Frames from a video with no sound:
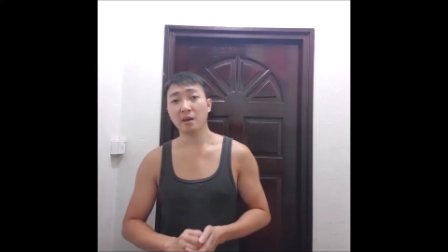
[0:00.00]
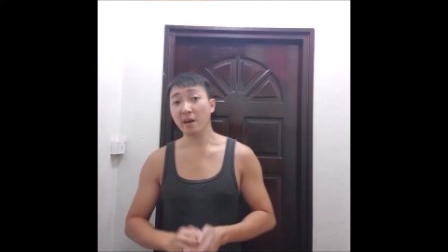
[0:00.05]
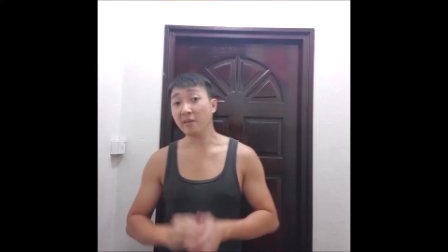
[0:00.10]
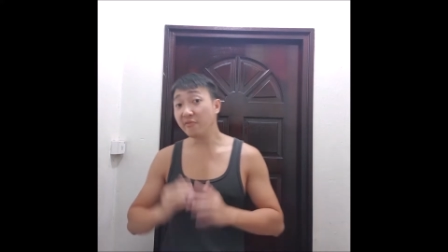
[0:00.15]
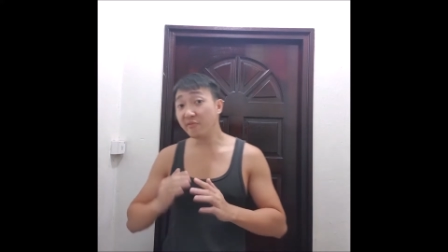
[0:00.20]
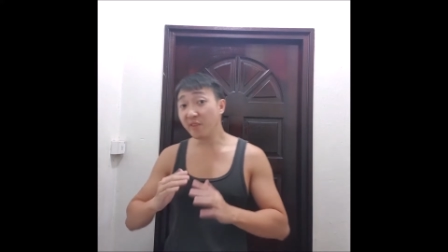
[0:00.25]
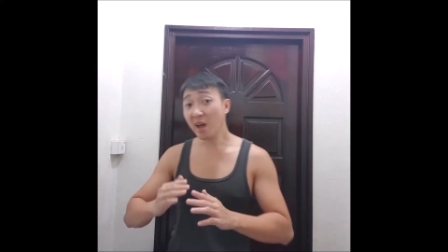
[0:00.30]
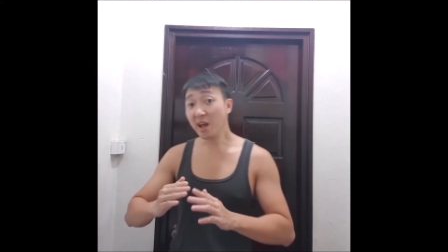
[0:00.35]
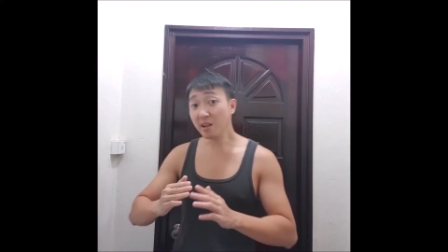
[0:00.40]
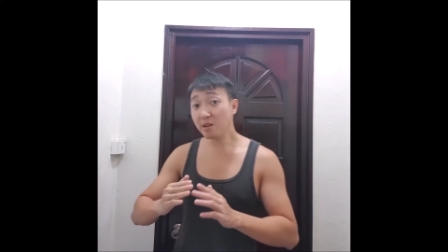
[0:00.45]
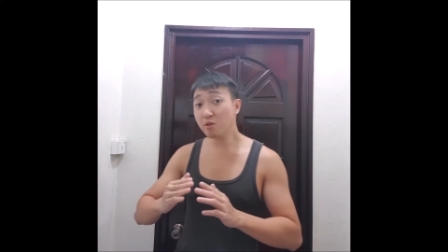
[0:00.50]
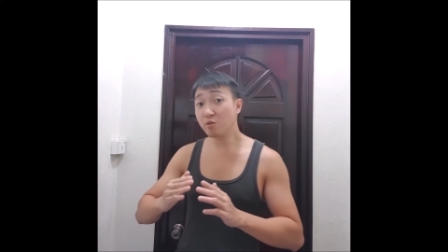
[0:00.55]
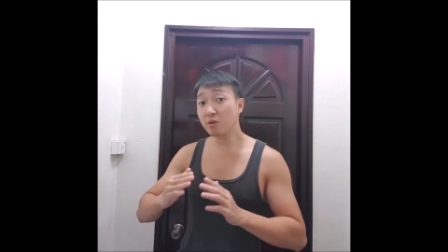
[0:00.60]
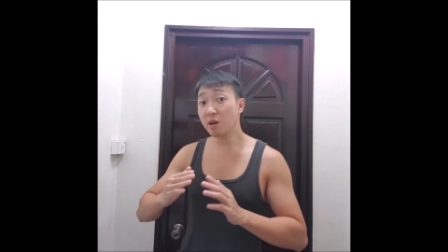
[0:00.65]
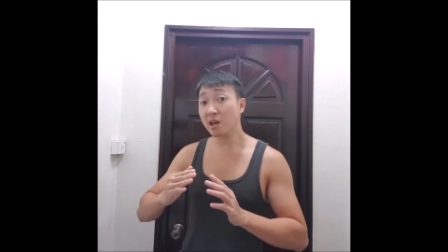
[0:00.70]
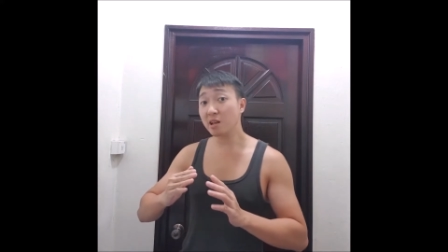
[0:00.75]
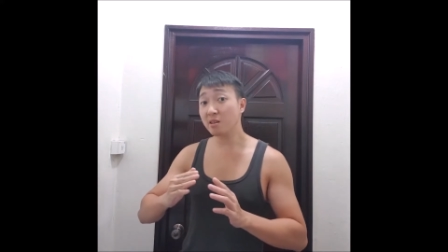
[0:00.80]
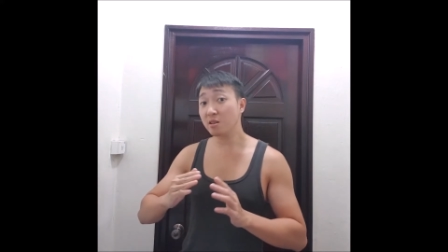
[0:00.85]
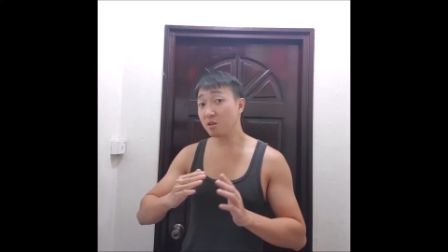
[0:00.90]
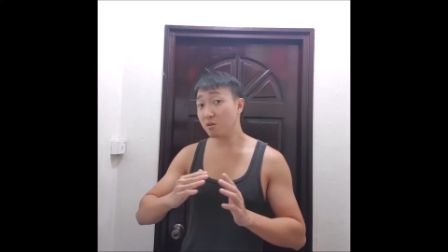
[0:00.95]
And then you
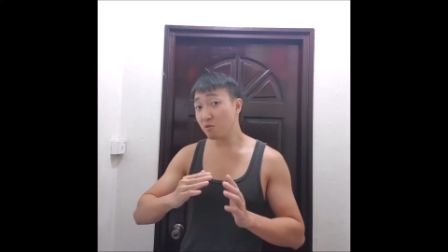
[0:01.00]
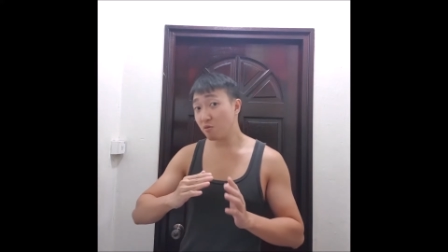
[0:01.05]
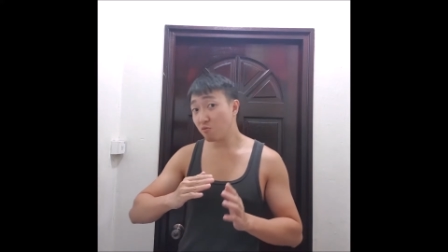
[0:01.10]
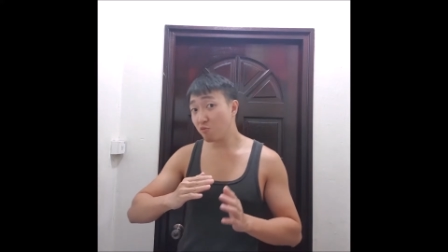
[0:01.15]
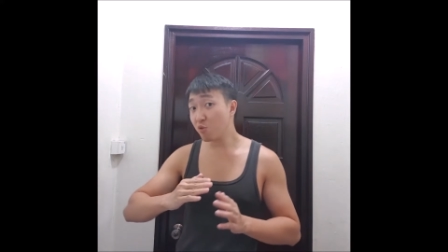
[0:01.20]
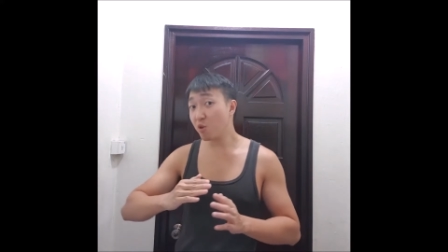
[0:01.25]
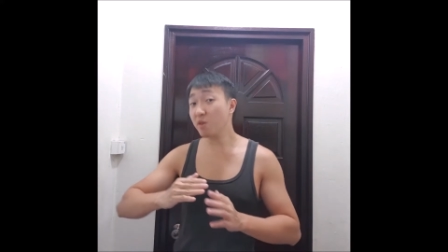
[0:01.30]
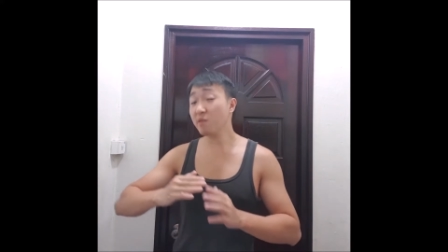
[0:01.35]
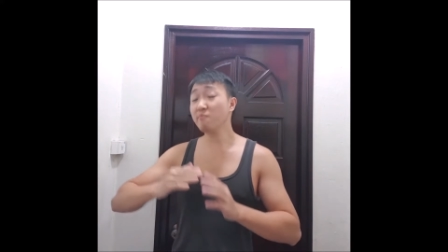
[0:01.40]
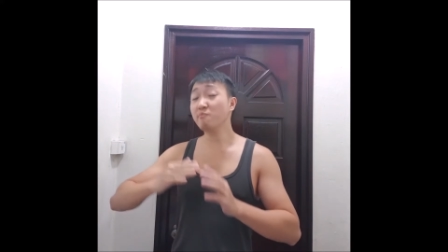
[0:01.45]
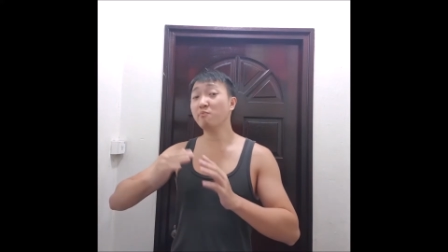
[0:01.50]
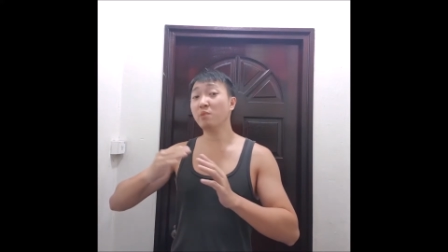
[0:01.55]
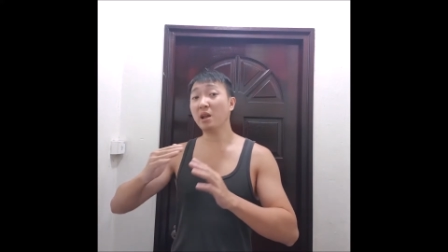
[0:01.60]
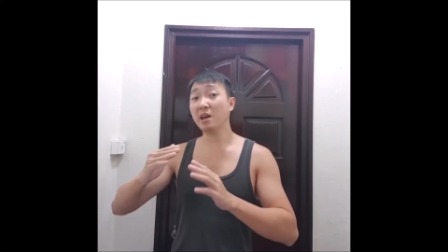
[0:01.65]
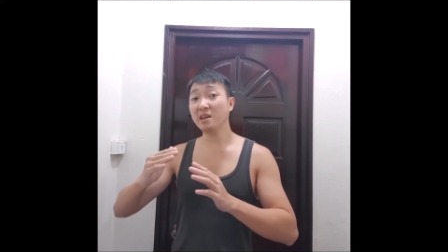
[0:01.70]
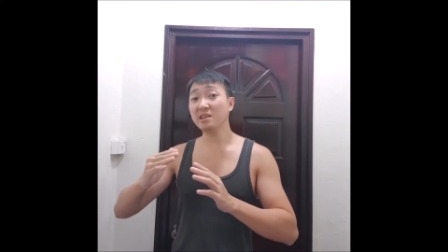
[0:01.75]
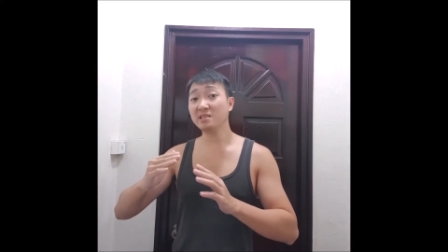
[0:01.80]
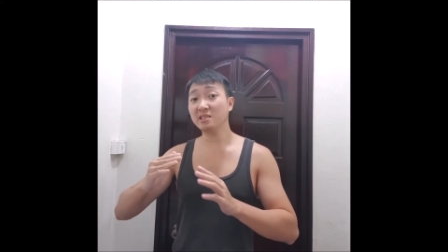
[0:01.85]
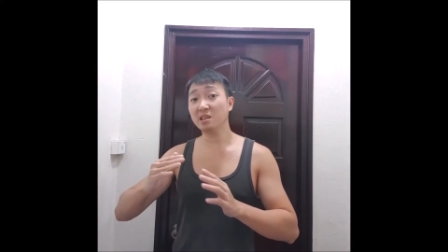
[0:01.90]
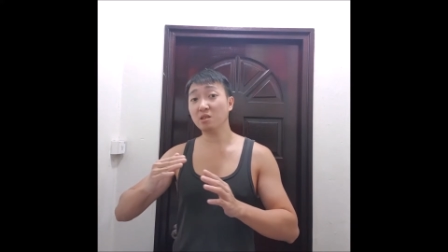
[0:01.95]
can
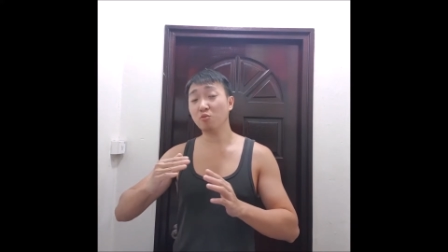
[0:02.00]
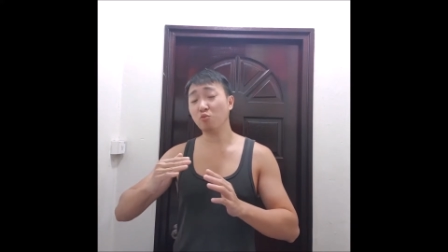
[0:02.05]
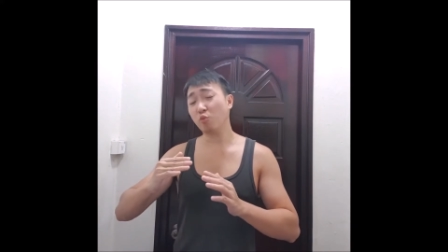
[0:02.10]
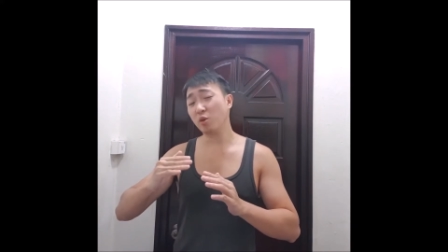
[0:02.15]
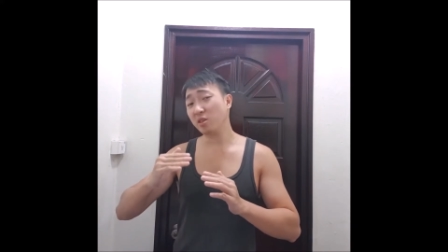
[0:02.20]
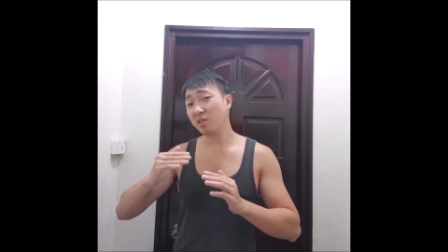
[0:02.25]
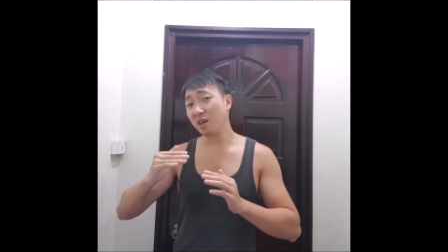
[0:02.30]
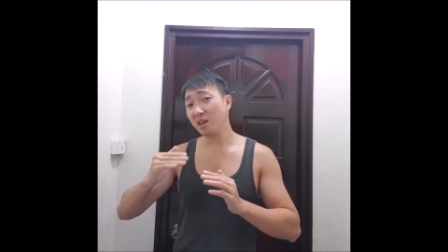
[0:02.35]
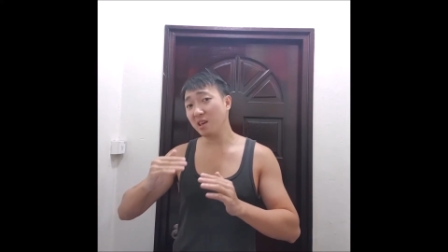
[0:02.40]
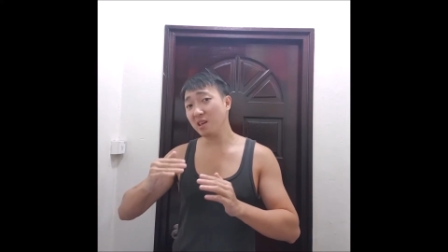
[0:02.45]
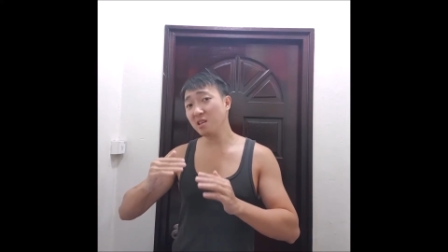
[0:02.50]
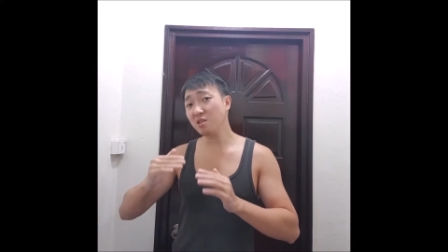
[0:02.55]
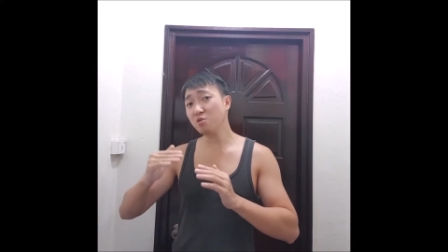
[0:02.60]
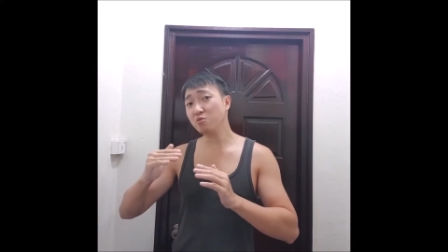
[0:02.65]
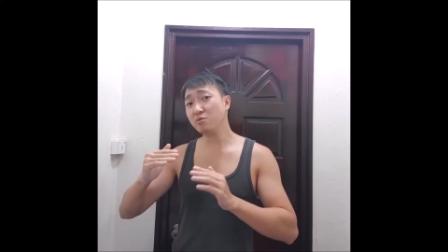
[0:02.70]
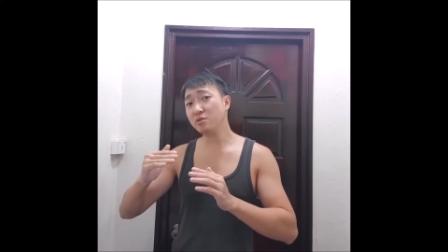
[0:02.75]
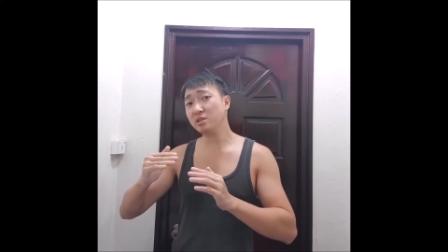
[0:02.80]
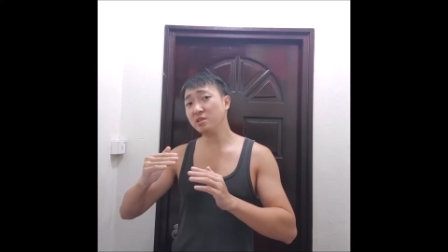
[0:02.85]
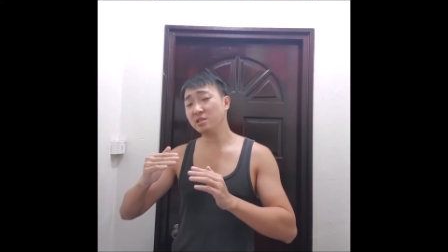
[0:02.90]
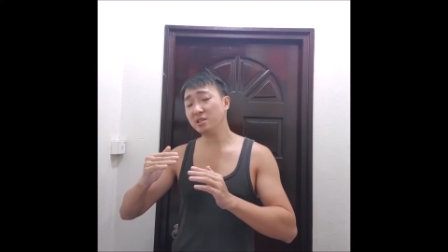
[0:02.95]
replace it with an
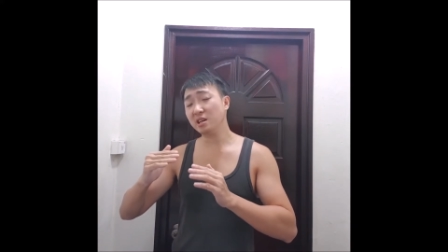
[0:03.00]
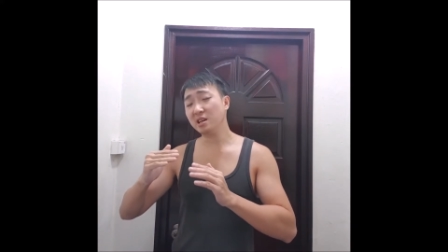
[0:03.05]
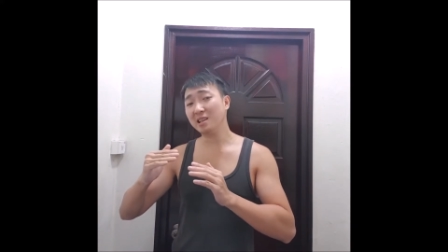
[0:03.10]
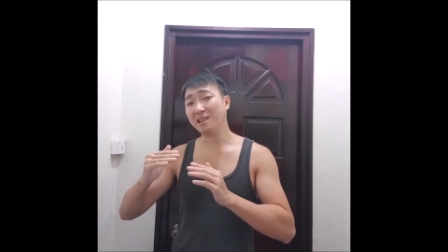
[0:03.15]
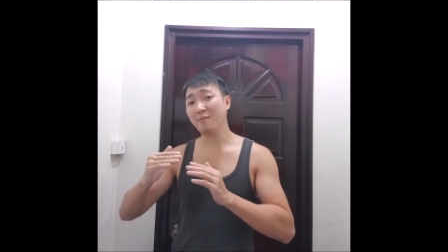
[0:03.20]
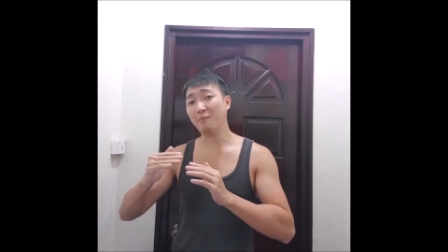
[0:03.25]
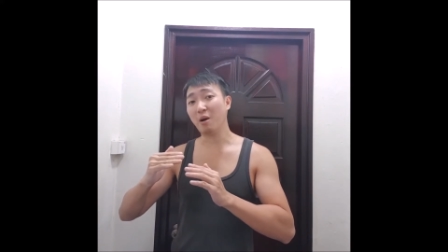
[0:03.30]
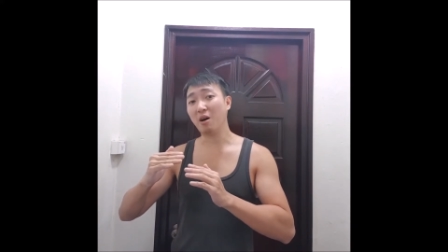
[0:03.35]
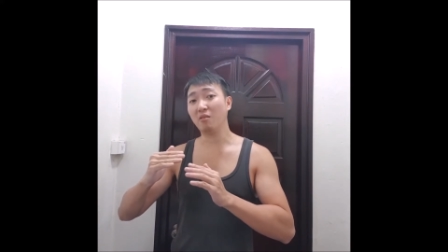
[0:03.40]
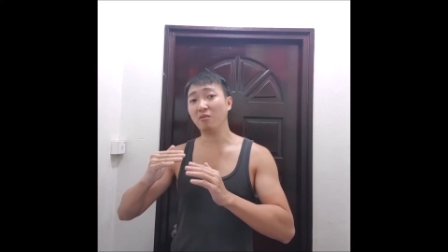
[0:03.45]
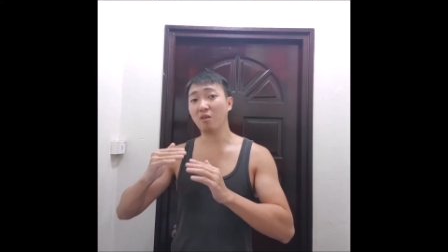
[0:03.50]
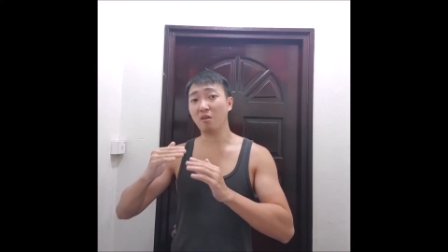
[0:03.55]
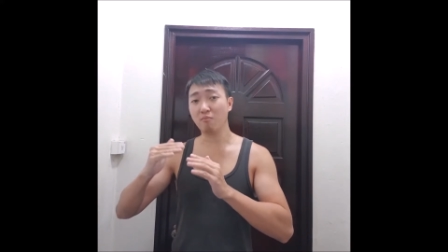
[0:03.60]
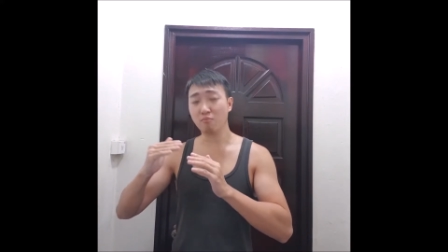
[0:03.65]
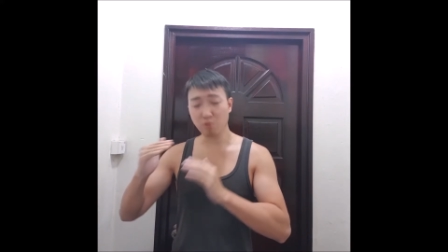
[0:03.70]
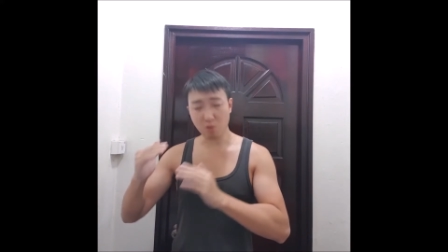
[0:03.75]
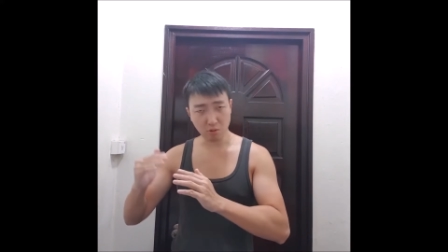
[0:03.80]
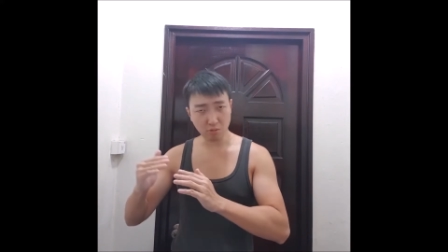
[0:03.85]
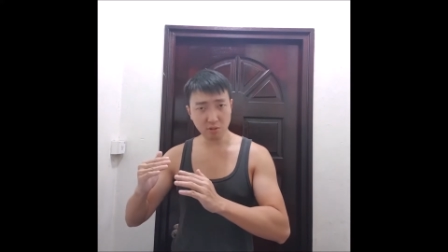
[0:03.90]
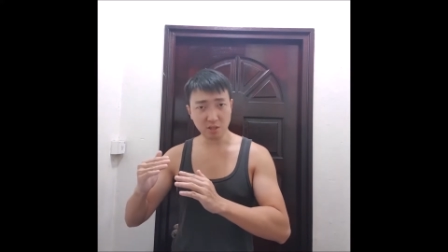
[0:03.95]
increase in amount of
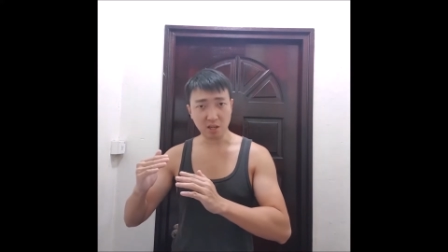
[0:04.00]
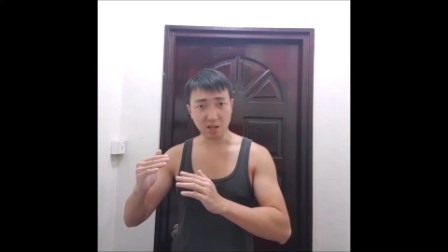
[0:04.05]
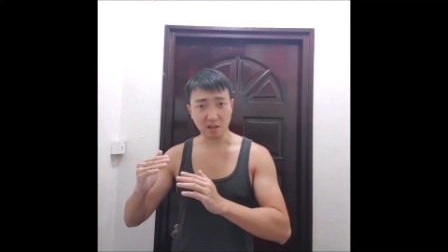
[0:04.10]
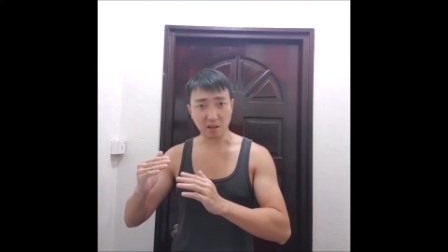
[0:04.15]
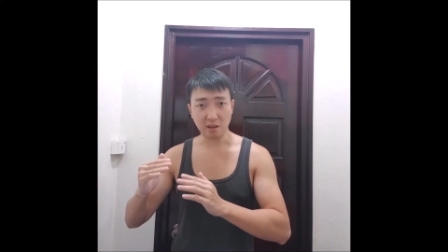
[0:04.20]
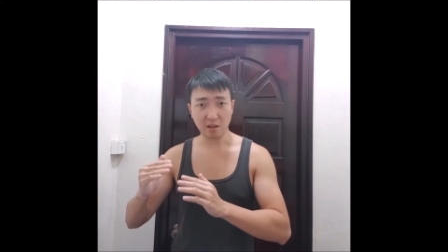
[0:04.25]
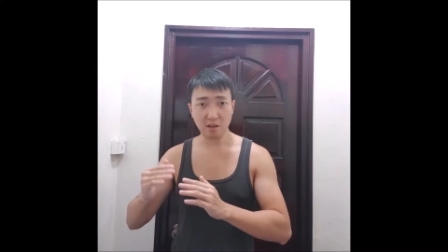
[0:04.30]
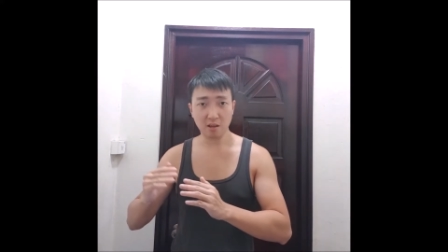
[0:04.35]
protein.